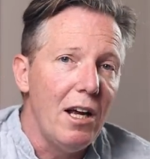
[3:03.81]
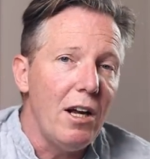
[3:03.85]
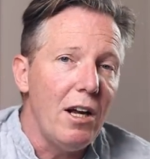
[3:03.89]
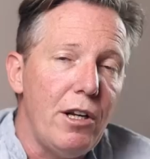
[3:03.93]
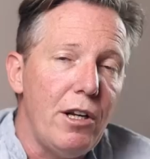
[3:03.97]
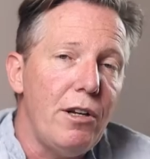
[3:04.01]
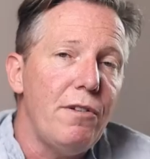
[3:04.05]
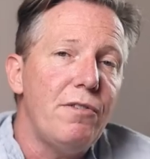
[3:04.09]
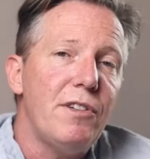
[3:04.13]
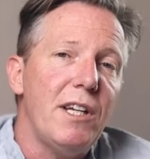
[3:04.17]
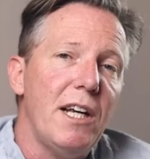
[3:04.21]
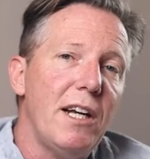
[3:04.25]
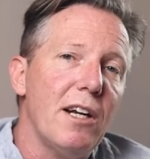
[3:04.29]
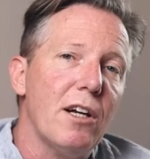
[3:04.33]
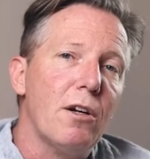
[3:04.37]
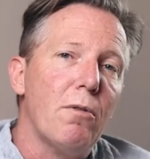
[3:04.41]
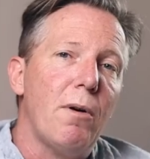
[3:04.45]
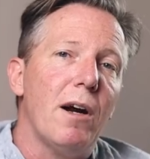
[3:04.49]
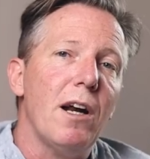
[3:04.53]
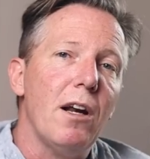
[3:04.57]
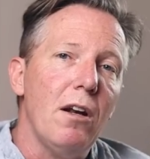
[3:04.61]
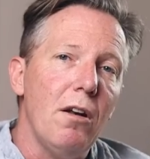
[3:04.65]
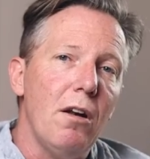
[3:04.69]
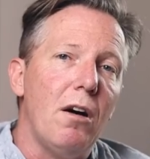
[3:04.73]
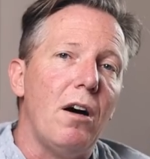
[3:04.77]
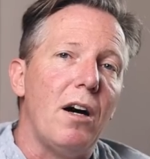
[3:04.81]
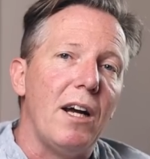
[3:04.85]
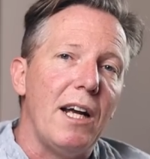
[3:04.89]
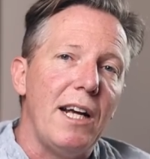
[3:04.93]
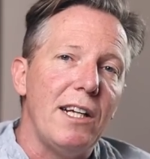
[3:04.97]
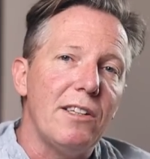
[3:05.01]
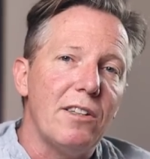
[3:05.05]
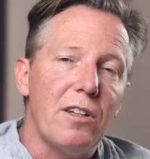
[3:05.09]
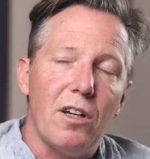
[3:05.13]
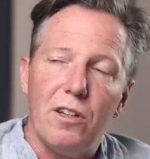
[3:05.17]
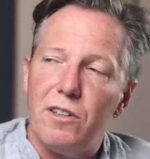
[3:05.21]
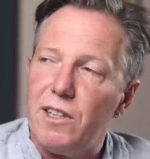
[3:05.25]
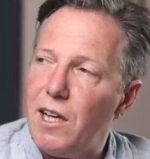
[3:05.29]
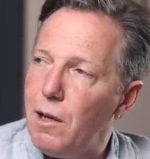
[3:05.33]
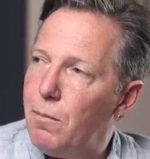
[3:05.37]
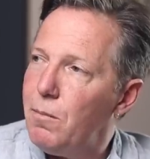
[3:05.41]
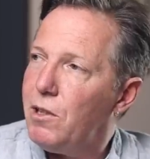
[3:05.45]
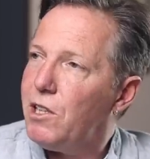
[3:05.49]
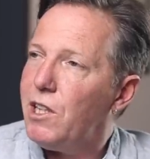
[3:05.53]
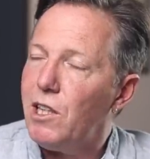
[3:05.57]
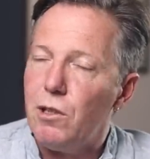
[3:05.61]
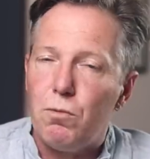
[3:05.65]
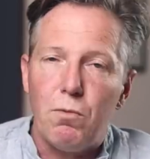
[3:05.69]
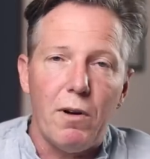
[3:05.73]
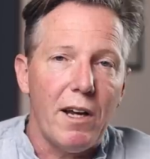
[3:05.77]
And you've seen it quite a lot. It's those
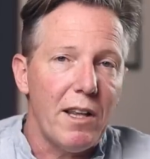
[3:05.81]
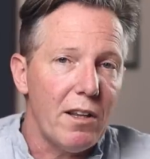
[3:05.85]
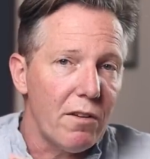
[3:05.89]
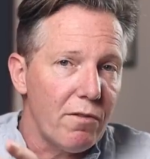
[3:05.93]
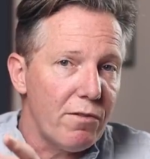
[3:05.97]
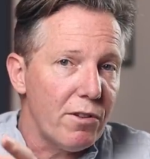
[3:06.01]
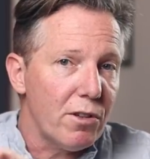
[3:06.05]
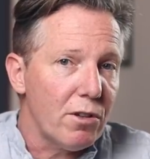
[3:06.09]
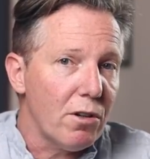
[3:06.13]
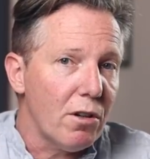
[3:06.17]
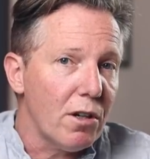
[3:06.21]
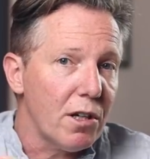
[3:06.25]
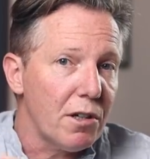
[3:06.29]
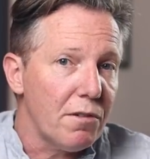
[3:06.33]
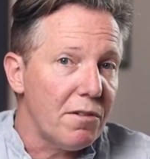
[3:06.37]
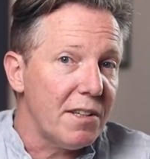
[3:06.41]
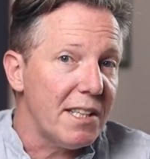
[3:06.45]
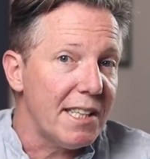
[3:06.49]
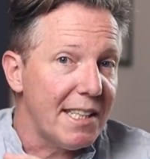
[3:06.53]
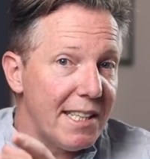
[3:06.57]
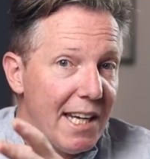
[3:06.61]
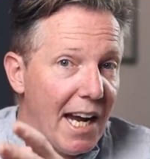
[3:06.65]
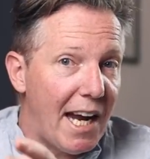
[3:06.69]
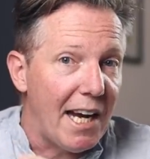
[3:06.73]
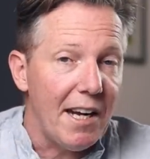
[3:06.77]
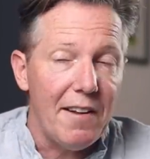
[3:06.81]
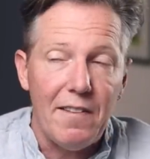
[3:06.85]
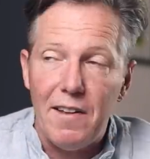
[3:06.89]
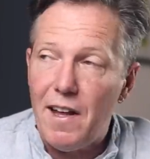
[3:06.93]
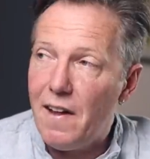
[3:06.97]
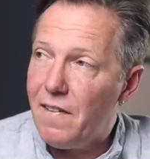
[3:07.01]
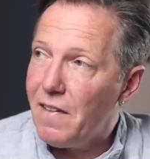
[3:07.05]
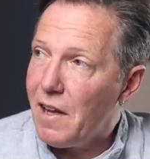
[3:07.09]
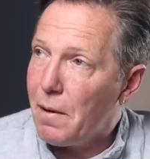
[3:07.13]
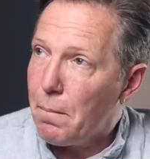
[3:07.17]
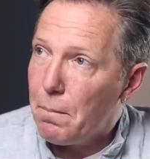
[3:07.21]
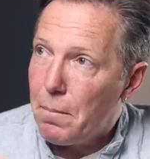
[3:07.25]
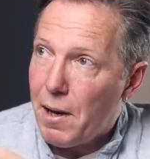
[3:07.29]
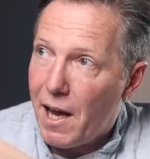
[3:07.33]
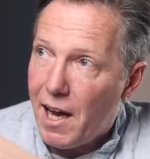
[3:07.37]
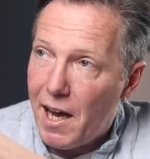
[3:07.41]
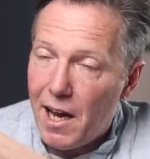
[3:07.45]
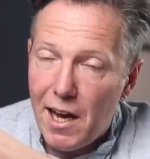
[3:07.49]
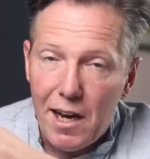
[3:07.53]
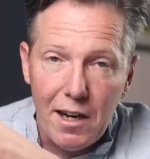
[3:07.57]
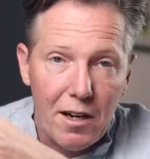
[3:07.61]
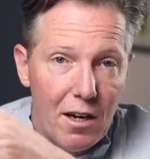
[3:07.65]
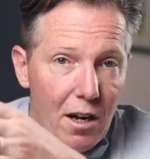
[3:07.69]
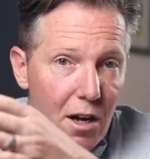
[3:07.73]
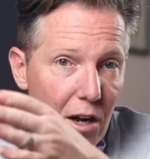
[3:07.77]
images where the photographers stand in there and they
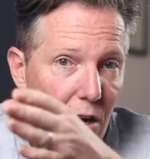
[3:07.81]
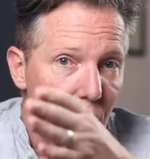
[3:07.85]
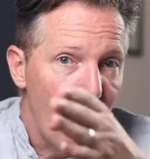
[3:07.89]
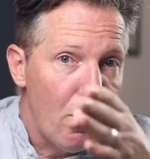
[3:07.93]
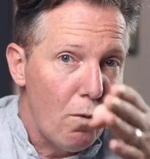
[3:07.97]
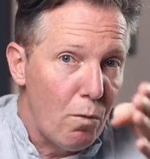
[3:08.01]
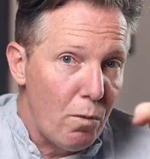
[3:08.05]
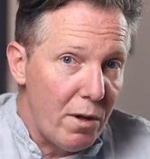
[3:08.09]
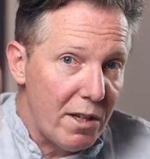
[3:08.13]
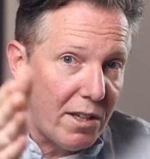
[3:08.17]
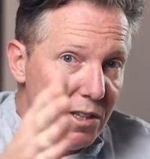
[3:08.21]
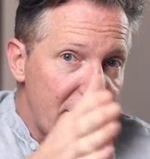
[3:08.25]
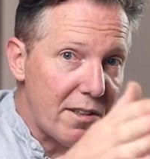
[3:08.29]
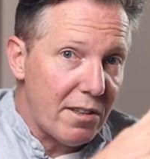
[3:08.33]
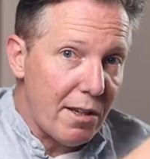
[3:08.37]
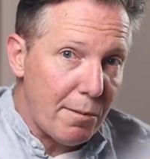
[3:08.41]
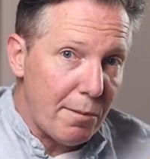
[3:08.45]
pan with the